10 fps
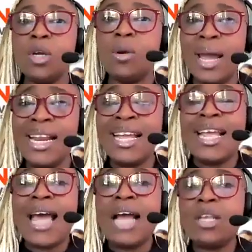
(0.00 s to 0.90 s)
All right.
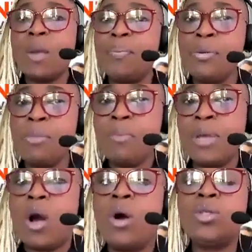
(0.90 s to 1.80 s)
And your premium
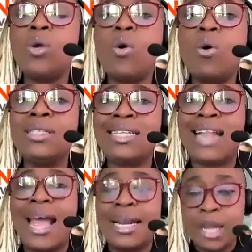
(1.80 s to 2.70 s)
may also go
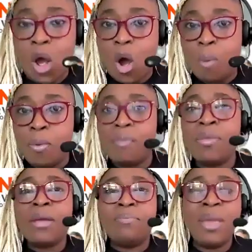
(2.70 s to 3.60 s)
slightly up,
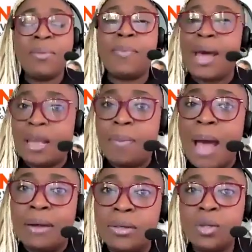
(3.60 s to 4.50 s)
maybe by
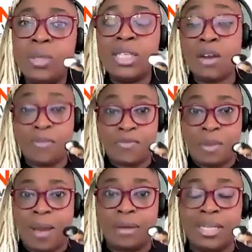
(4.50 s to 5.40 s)
£1. So instead of
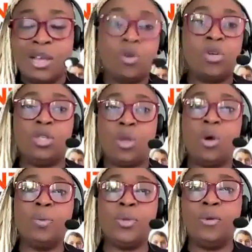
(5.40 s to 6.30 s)
£50, then it goes
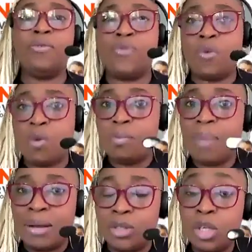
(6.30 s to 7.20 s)
up to
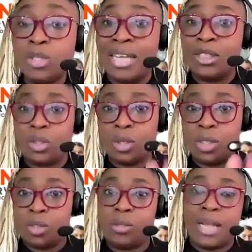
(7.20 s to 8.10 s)
£51, just to
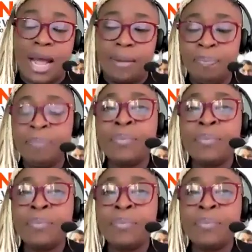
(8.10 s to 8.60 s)
adjust to that.